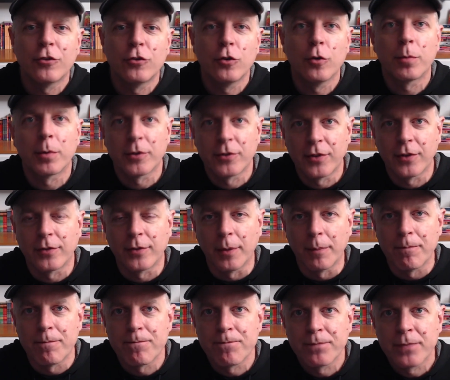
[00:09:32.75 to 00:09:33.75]
Super
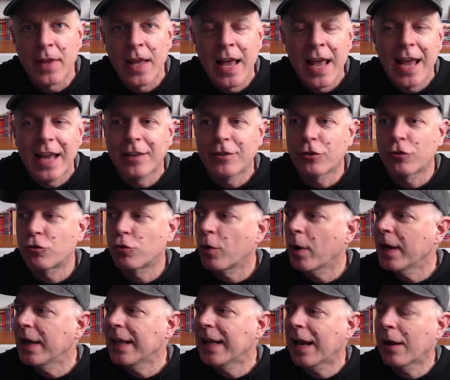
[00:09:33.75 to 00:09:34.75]
System. It's a
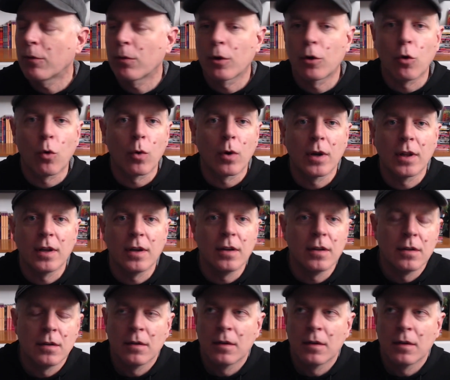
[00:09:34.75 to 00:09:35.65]
training I recorded